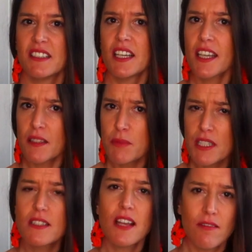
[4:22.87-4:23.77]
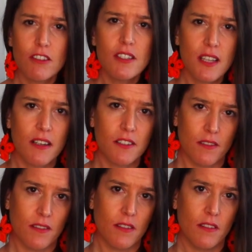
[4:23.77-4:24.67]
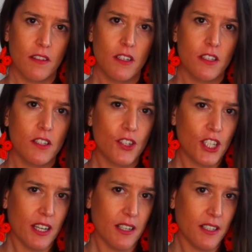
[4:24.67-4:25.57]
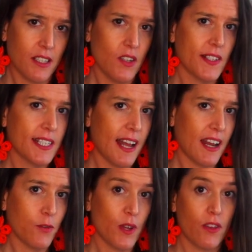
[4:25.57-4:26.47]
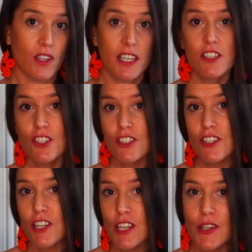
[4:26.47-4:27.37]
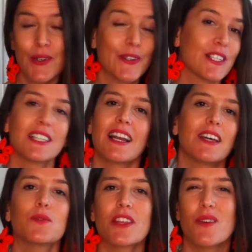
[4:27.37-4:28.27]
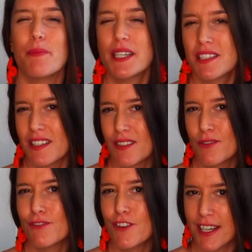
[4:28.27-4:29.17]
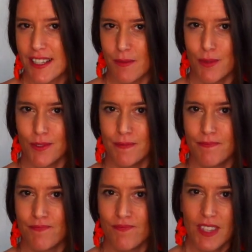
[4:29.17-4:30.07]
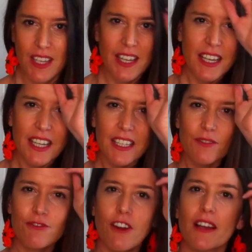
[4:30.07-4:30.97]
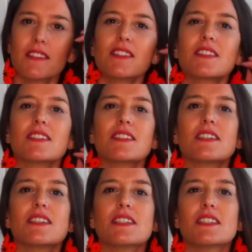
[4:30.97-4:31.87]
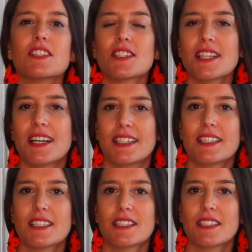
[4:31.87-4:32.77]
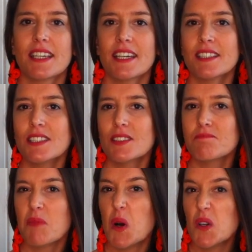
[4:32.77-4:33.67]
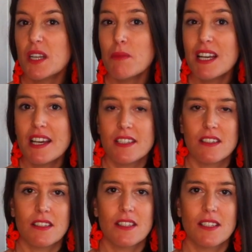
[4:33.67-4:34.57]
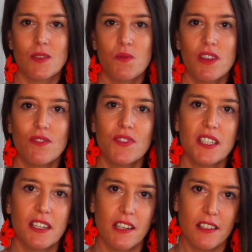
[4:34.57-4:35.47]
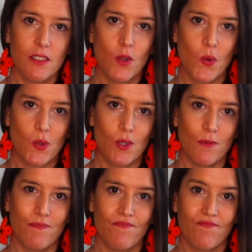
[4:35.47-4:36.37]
There can be several starters, such as a salad with a quiche, or a salad with a pâté, for example. In France, the salad can only be lettuce with a vinaigrette sauce.